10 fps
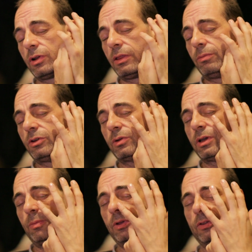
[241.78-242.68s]
let them do
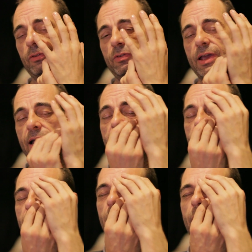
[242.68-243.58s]
it because of the
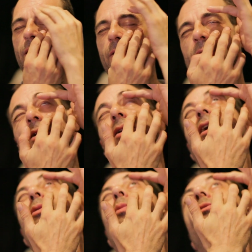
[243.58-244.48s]
agony. And they're
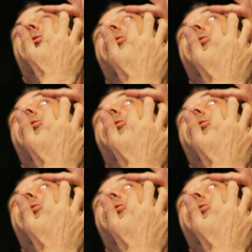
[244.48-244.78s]
like wanting